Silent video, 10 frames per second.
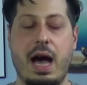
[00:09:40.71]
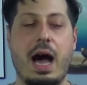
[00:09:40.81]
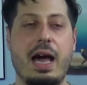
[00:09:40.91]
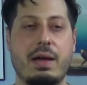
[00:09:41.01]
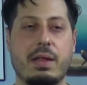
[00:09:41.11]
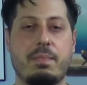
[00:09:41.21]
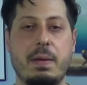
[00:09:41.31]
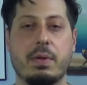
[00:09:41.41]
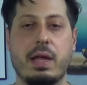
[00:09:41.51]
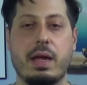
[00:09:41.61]

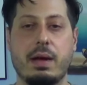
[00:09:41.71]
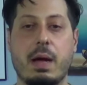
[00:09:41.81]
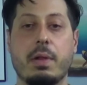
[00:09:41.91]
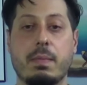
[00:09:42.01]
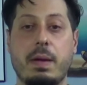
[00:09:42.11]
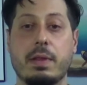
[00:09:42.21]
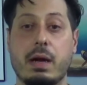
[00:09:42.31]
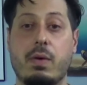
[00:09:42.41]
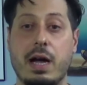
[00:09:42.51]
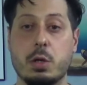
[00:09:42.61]
a couple of people that I
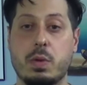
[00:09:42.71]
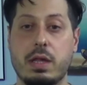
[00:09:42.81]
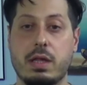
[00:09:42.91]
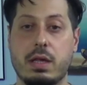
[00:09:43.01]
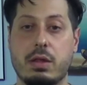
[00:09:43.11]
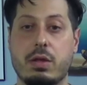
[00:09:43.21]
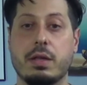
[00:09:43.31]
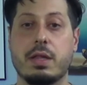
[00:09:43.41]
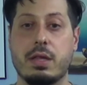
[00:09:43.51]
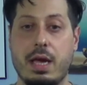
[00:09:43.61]
watched with
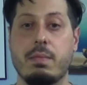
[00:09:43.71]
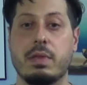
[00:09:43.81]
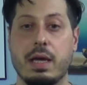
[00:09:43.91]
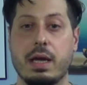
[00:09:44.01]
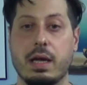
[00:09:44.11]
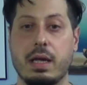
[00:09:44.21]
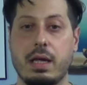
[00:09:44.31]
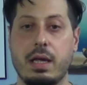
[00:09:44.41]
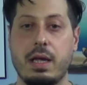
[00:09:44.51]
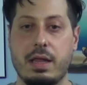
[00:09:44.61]
thought the same thing,
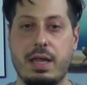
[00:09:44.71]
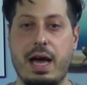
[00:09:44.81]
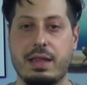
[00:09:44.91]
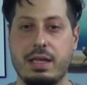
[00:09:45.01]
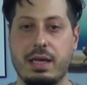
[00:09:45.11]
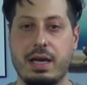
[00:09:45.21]
that the